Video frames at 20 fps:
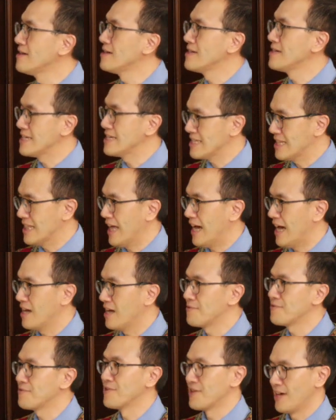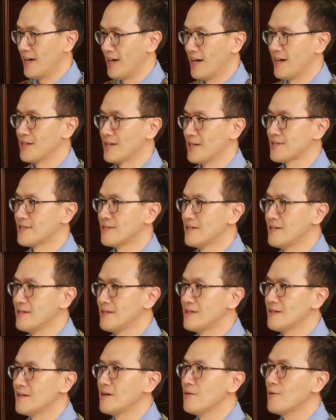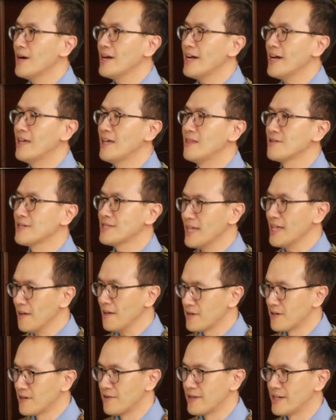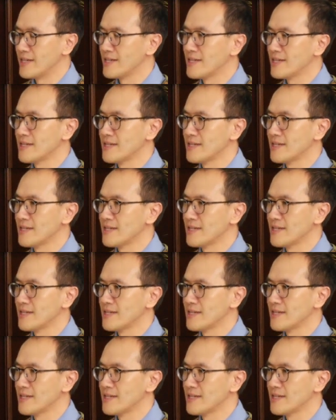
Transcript: his life for us, what kind of suffering